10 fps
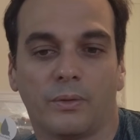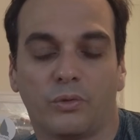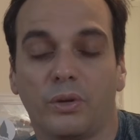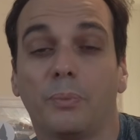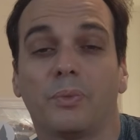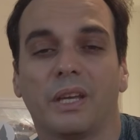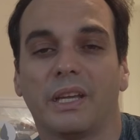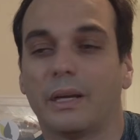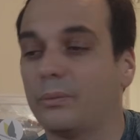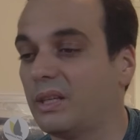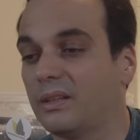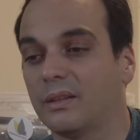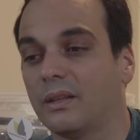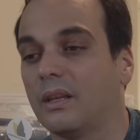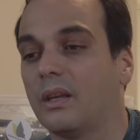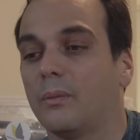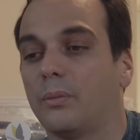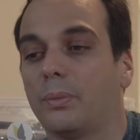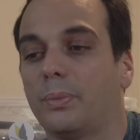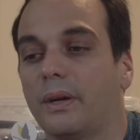trip that I've been
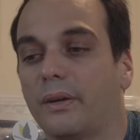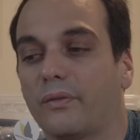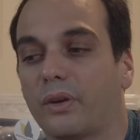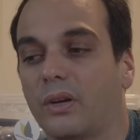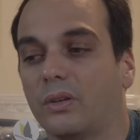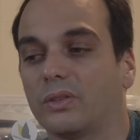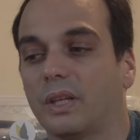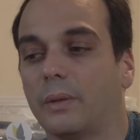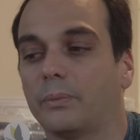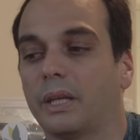preparing for a long time,